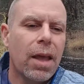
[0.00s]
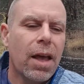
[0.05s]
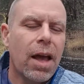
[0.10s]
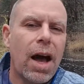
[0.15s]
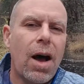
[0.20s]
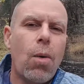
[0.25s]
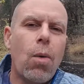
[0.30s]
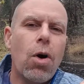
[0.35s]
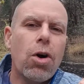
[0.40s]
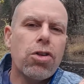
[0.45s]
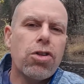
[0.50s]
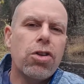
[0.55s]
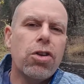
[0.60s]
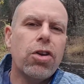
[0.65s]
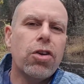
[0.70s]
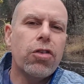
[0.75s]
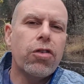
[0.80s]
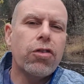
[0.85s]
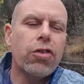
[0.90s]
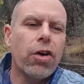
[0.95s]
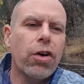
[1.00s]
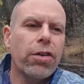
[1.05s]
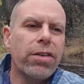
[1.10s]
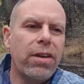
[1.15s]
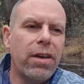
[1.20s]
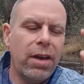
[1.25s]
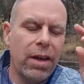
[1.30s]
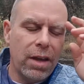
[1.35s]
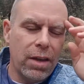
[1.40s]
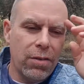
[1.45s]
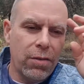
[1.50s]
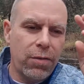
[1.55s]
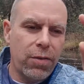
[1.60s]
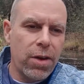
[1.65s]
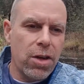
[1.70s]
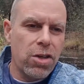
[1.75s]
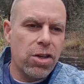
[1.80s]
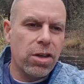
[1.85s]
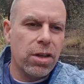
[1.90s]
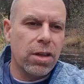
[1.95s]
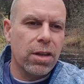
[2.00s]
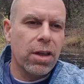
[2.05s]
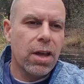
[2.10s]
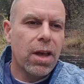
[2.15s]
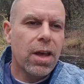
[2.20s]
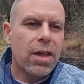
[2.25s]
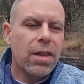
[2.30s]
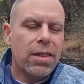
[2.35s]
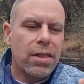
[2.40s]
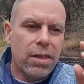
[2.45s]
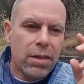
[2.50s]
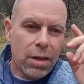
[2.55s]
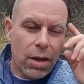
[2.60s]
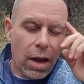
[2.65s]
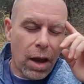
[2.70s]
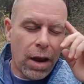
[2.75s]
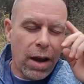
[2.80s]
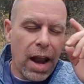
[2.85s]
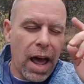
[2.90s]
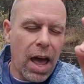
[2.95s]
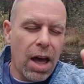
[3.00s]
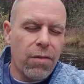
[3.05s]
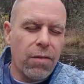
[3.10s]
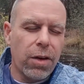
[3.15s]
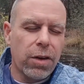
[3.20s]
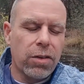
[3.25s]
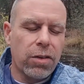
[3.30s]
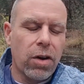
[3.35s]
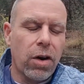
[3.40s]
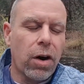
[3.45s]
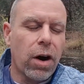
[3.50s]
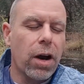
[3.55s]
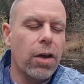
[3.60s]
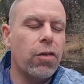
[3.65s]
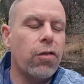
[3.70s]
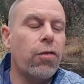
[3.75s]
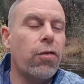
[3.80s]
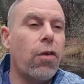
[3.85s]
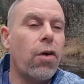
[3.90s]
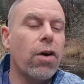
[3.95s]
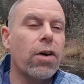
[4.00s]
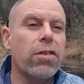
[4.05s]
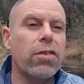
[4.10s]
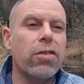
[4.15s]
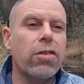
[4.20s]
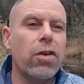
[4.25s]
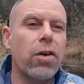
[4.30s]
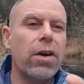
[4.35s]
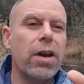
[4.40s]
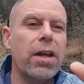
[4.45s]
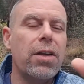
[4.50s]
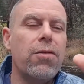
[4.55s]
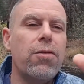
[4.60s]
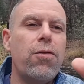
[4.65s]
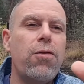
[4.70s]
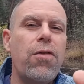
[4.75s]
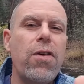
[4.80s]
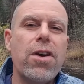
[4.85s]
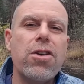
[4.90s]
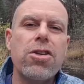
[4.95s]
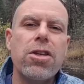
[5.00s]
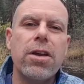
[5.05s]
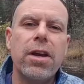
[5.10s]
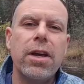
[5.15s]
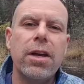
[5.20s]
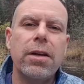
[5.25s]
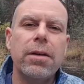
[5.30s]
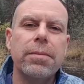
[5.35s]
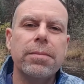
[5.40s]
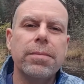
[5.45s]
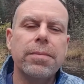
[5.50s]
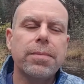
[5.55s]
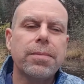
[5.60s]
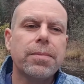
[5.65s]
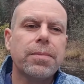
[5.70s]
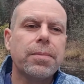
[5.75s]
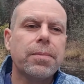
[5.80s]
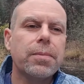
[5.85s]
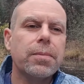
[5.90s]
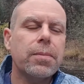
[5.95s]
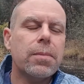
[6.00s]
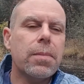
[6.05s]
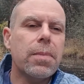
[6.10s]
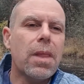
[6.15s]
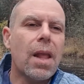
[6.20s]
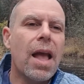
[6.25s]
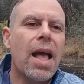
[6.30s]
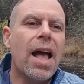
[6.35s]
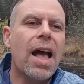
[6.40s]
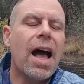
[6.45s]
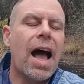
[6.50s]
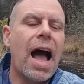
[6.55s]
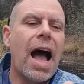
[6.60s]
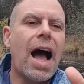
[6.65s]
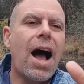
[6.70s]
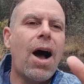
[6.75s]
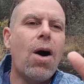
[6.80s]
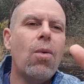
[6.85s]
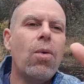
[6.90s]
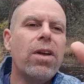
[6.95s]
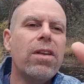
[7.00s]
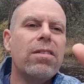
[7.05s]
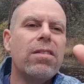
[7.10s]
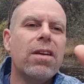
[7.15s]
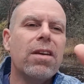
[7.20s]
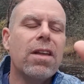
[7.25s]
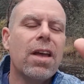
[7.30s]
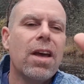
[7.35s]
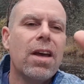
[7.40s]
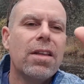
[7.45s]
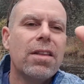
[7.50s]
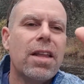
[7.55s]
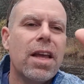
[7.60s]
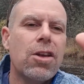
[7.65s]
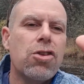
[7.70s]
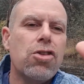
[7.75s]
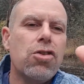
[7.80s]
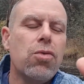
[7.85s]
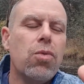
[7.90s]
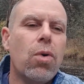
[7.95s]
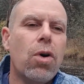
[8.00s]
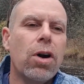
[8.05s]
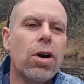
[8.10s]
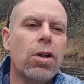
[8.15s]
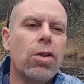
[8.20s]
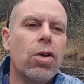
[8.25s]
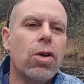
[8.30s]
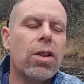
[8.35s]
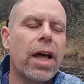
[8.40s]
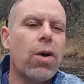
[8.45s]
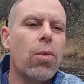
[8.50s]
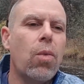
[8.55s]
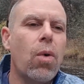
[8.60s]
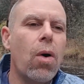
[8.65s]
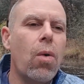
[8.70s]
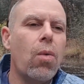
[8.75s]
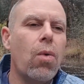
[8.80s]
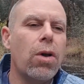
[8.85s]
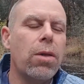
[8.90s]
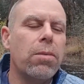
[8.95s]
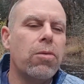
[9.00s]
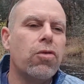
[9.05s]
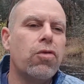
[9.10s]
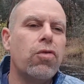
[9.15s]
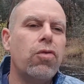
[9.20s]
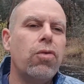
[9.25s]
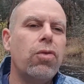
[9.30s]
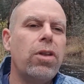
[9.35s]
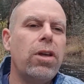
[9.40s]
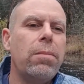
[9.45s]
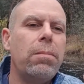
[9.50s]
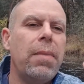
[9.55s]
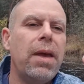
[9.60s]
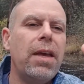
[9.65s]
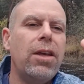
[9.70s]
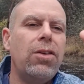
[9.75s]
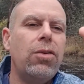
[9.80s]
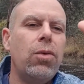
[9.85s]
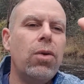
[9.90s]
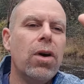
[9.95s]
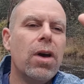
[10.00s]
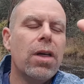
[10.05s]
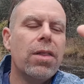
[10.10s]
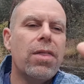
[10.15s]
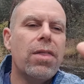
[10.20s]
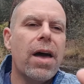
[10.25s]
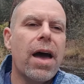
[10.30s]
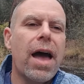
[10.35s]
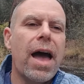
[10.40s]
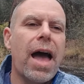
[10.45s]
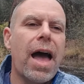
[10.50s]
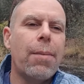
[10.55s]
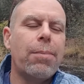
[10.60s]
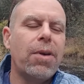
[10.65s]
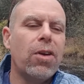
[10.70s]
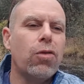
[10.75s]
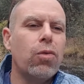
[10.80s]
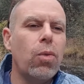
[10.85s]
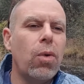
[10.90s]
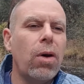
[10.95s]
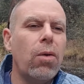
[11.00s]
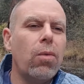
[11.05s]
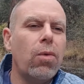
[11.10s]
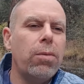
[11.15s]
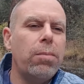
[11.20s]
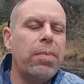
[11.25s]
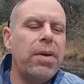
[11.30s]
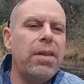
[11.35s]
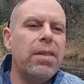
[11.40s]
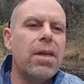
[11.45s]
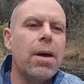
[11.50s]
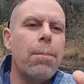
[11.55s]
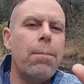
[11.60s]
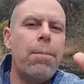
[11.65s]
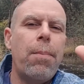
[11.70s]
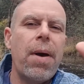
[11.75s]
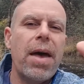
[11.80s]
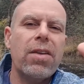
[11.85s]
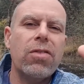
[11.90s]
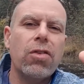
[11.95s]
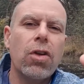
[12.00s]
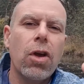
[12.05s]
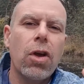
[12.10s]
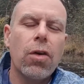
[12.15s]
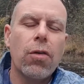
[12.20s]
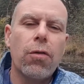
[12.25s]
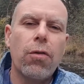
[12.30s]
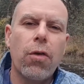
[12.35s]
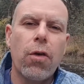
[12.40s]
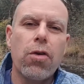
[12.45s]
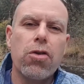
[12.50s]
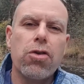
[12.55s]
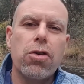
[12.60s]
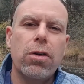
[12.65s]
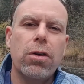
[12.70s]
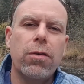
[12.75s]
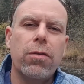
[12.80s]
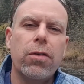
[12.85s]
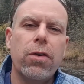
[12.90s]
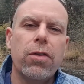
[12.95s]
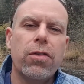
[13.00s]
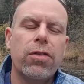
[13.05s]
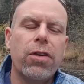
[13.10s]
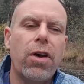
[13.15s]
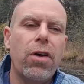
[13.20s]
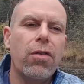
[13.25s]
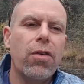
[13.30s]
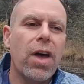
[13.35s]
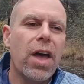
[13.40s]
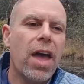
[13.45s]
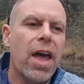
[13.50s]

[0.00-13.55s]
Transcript: I want you to start to envision an avatar. As far as start envisioning, how is it that you want to look like? What would truly make you the happiest? What would be the best version of yourself?